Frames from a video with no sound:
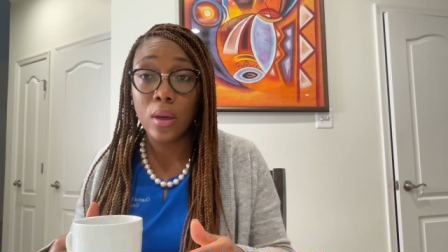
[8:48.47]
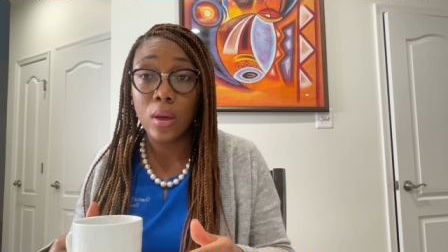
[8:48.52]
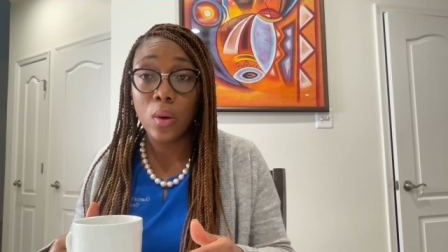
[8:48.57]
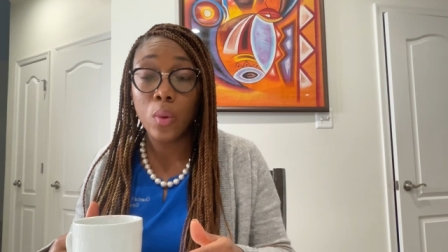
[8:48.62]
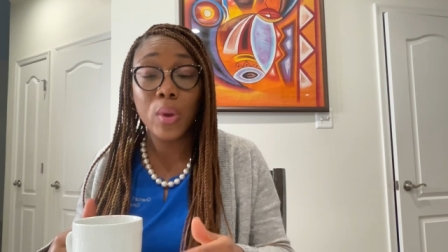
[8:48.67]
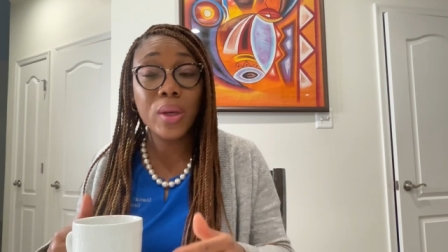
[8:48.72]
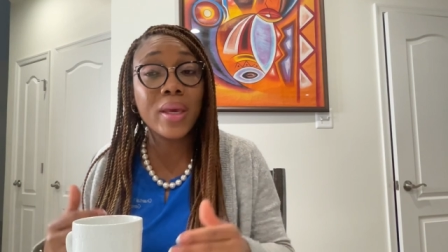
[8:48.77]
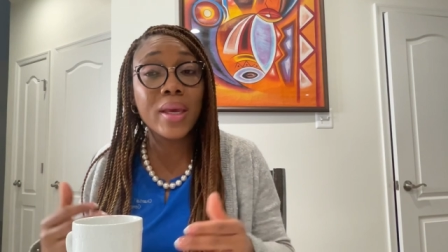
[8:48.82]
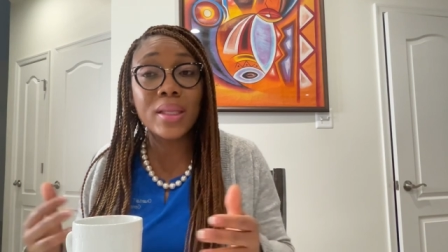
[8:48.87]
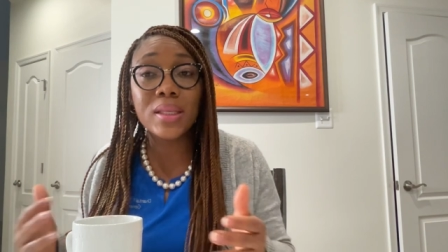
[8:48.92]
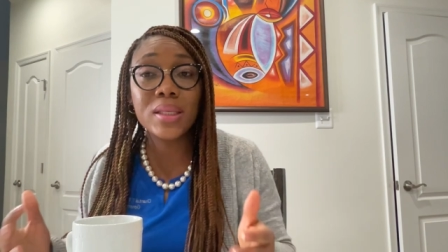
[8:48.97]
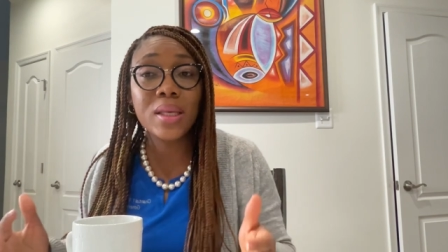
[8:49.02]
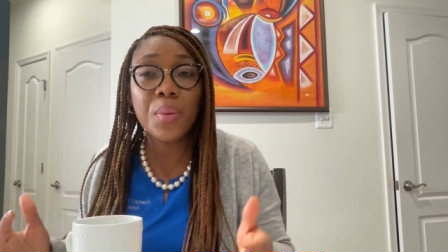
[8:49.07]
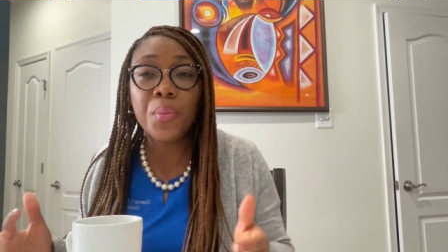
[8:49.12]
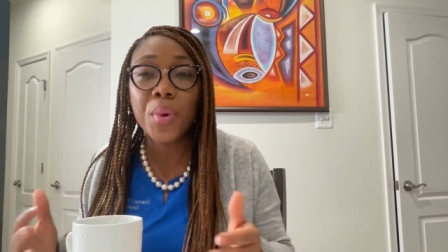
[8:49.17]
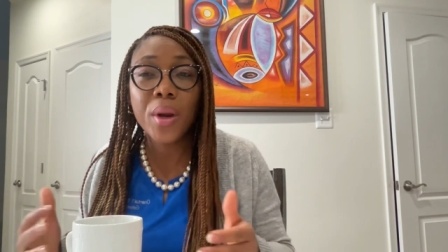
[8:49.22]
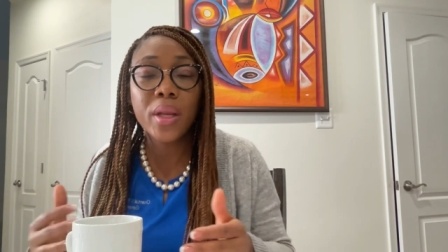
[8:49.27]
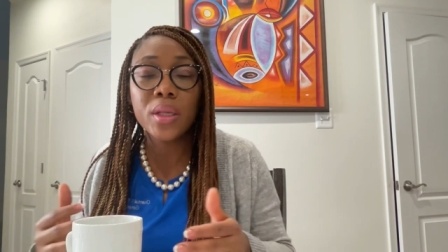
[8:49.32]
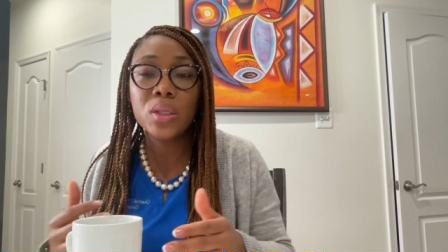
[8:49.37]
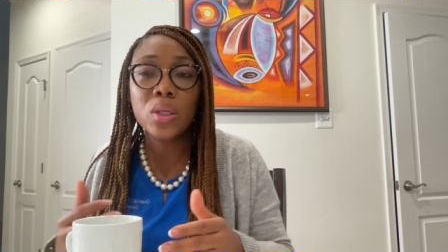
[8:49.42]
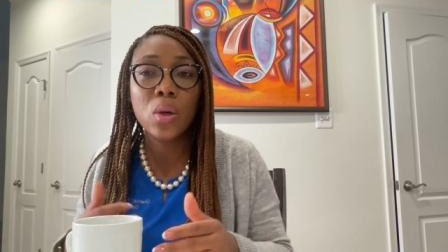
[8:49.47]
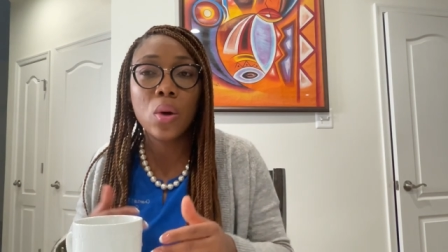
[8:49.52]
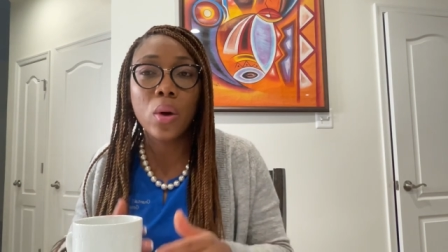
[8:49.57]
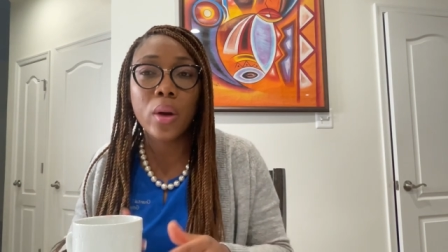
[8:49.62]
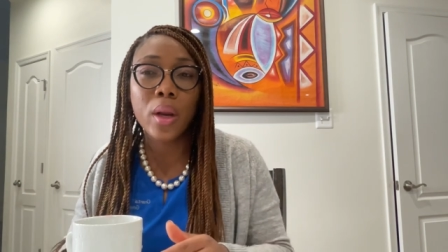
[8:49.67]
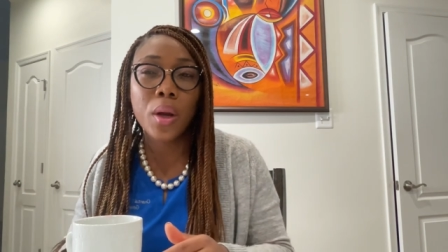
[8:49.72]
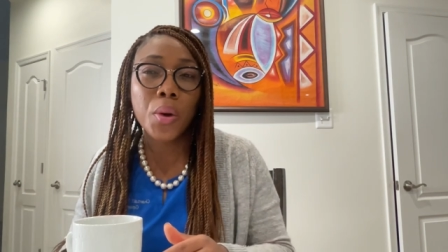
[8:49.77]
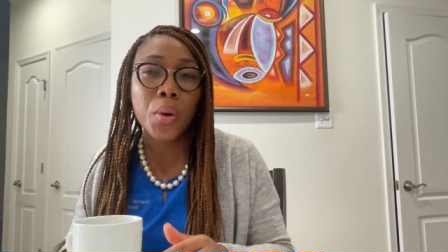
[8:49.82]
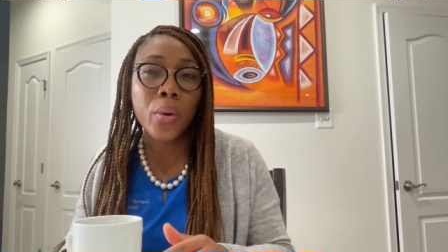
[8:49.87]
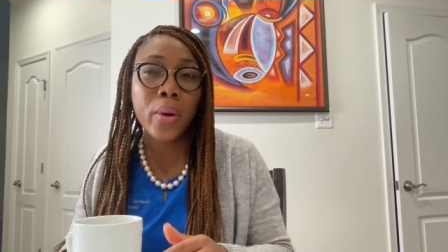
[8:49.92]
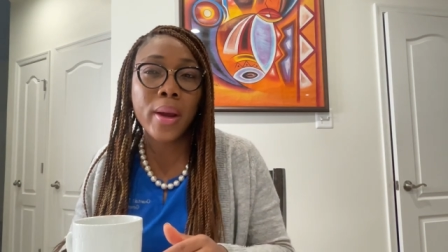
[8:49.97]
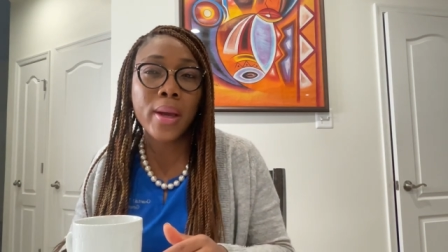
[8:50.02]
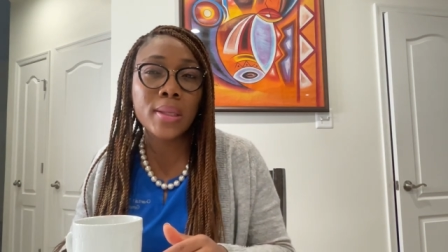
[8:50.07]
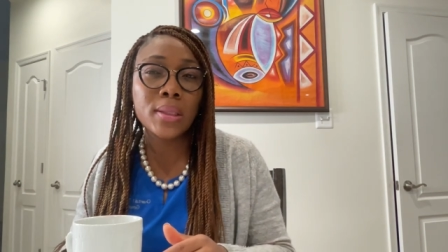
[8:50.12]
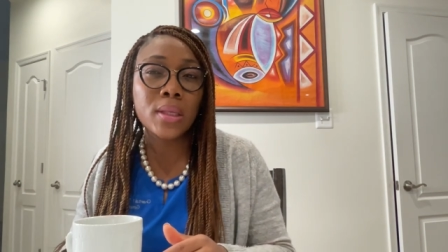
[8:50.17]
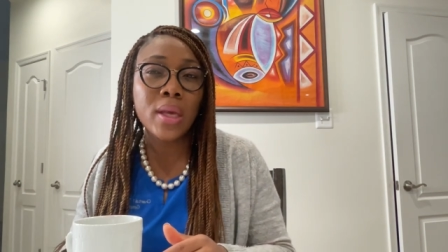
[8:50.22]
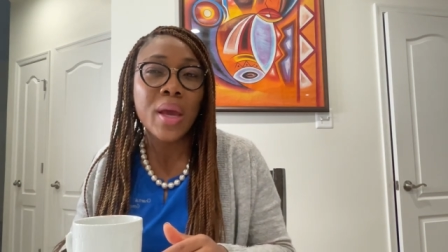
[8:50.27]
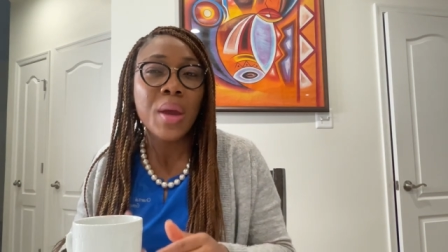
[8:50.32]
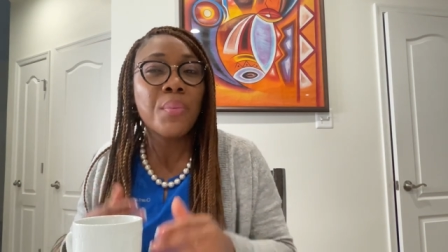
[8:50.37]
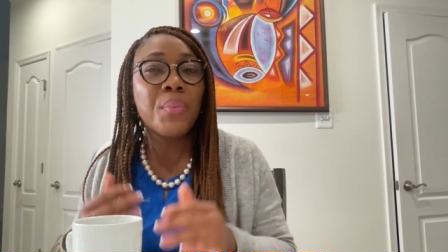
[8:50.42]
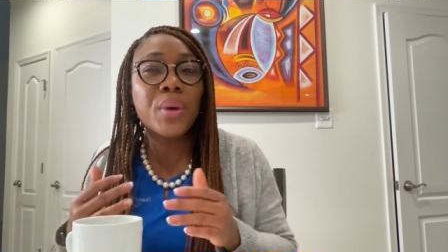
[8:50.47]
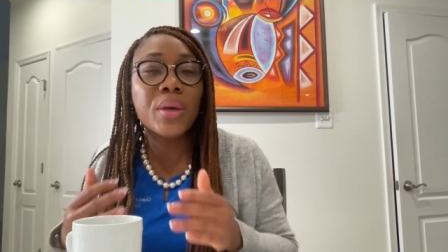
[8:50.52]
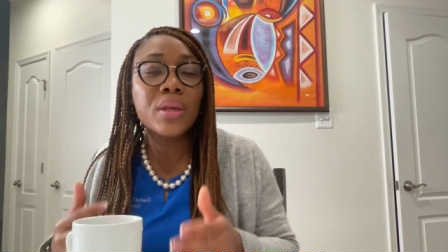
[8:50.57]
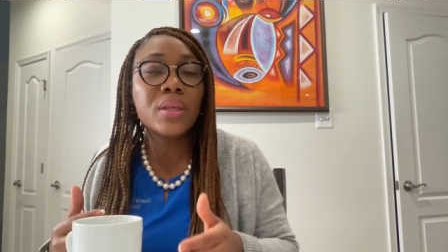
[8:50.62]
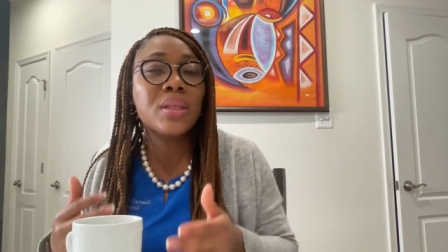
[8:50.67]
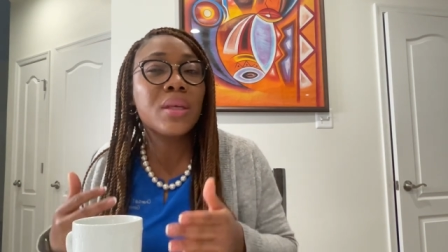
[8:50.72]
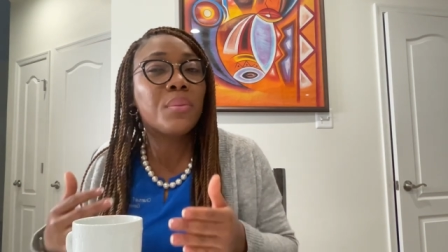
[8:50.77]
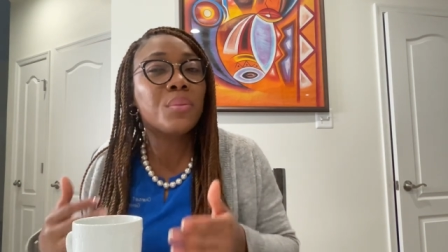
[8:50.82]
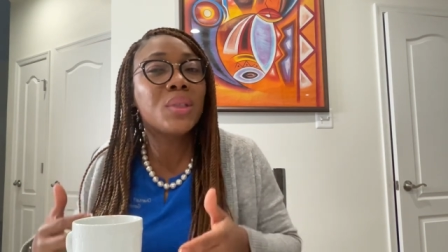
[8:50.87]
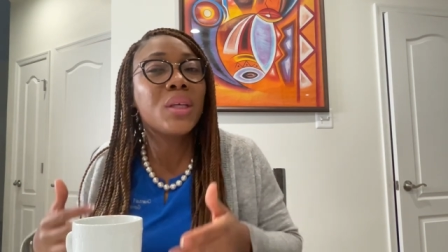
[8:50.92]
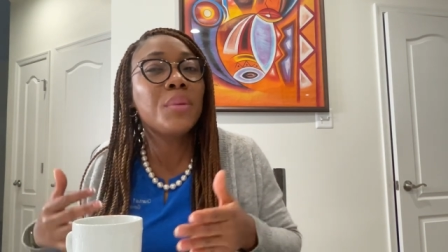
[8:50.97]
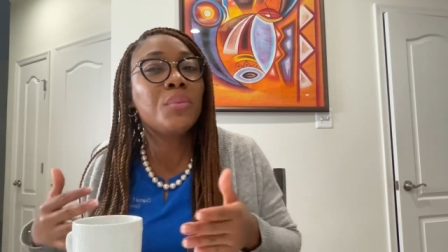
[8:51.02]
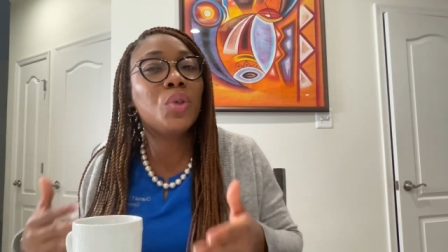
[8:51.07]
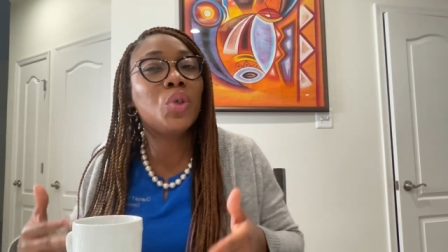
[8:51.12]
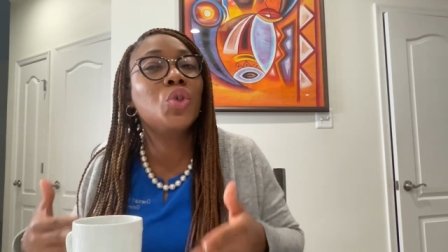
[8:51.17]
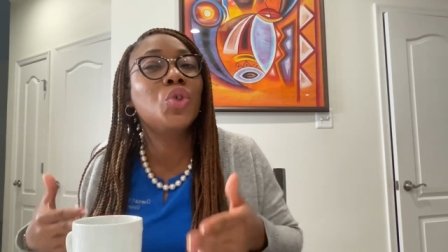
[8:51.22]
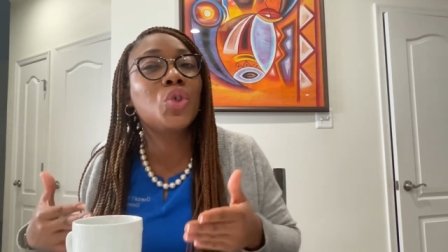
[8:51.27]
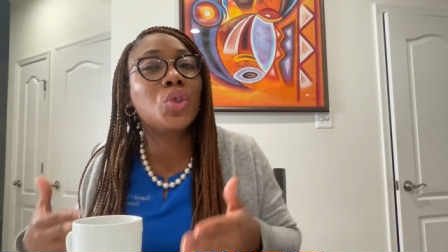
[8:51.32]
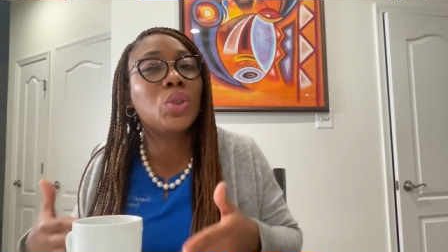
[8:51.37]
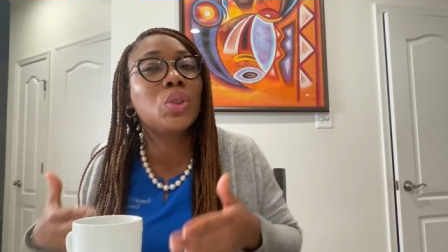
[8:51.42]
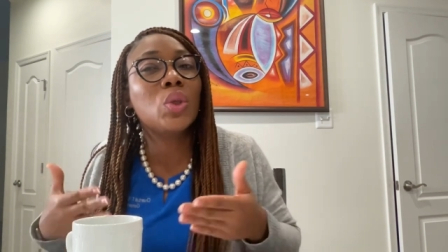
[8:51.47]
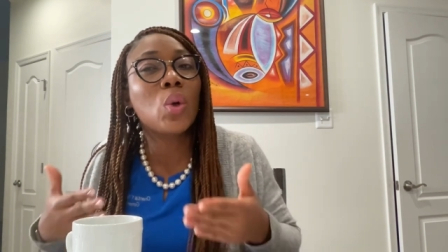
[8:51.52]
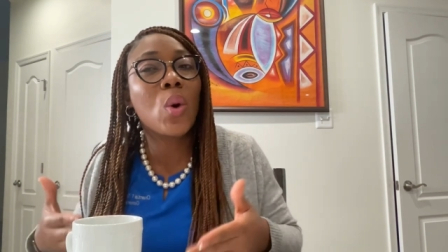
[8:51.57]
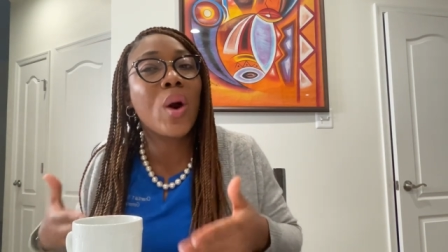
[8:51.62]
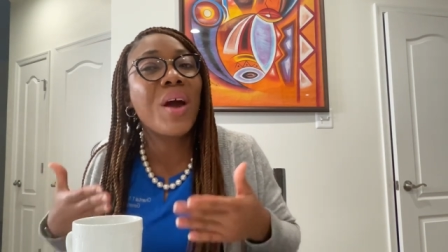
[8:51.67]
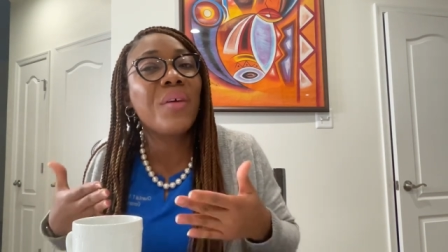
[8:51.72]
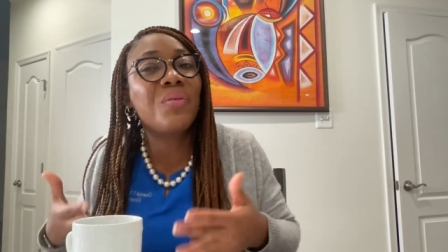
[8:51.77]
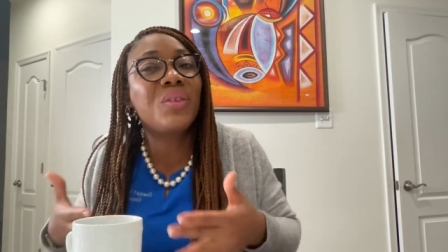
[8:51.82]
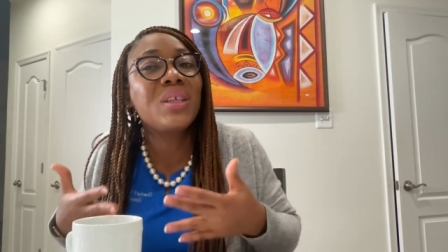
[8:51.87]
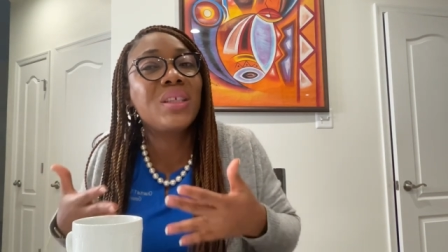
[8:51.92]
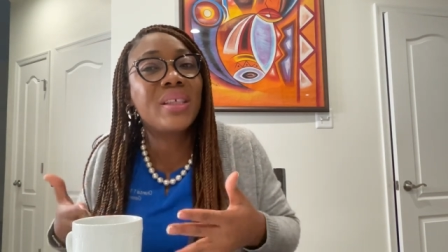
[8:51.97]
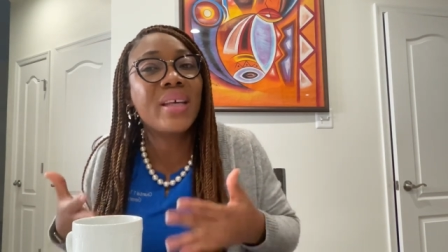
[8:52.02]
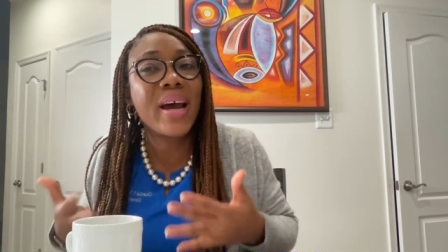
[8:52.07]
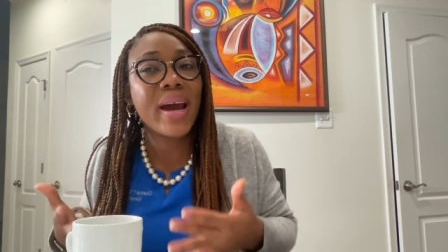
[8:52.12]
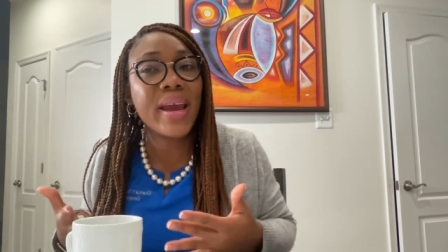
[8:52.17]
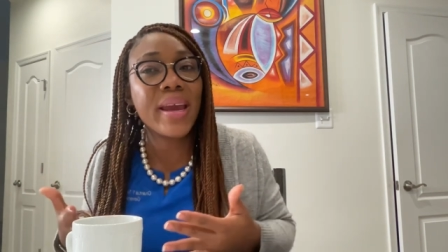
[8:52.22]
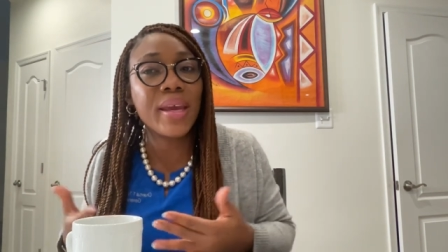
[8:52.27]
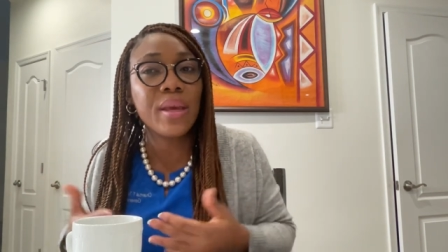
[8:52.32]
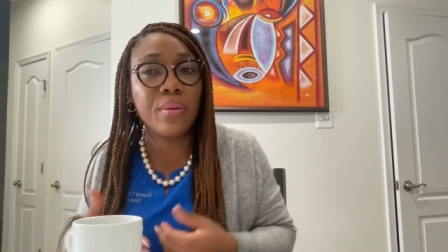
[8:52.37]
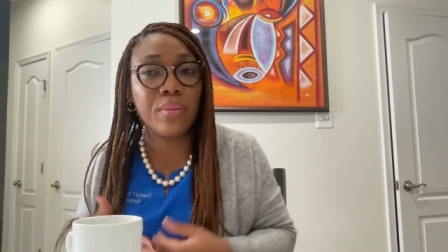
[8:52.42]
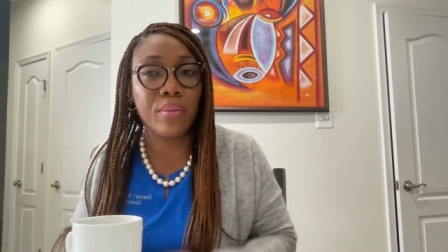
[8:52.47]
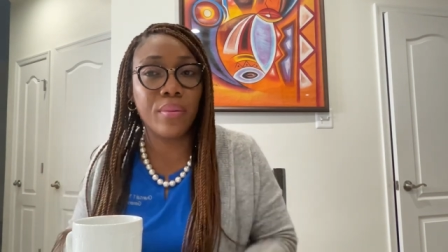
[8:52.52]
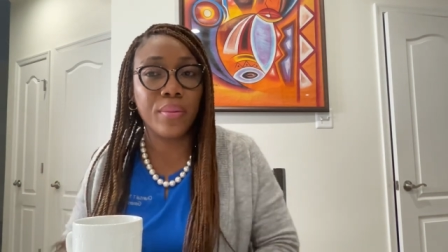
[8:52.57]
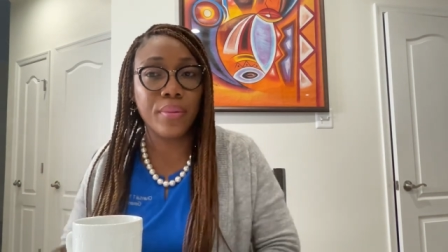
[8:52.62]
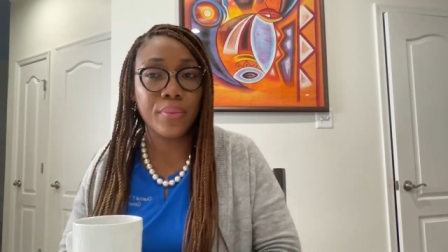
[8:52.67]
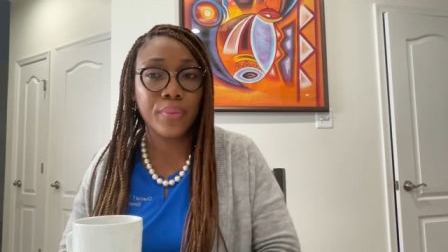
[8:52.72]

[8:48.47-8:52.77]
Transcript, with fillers: We get somebody to cut our grass because sometimes you just don't have the time.